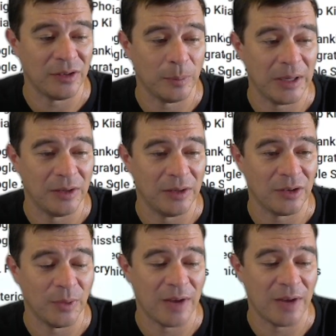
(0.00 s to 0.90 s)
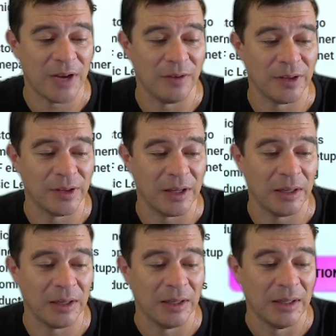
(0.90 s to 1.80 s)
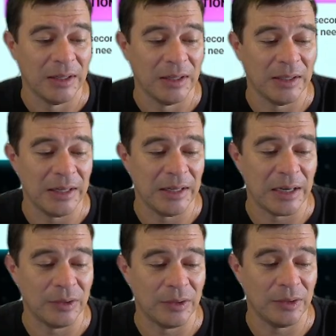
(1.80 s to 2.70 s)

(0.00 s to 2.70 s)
page, and we have everything laid out.